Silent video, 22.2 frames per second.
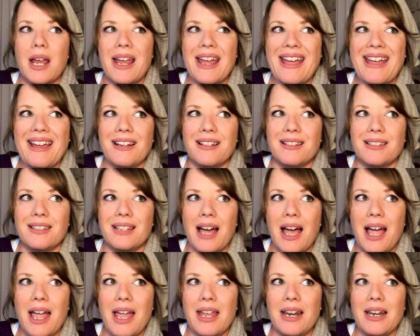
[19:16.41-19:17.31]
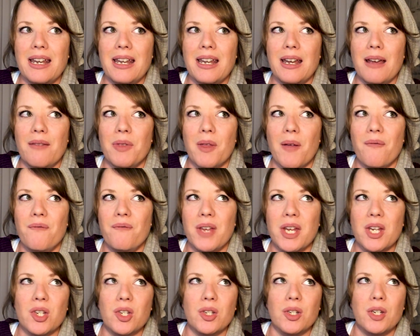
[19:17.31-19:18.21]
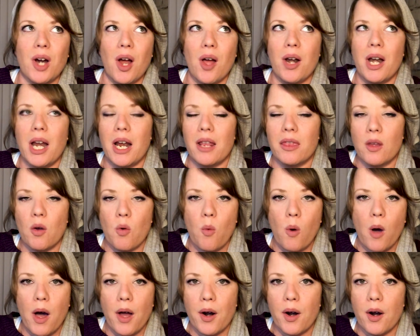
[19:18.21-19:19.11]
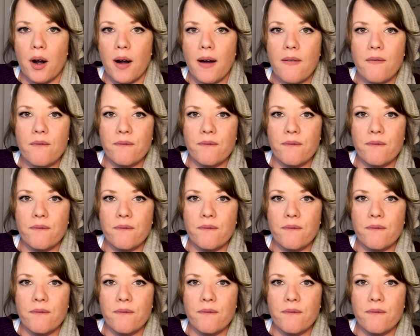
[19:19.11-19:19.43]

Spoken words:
anxiety, the fish darting in the water,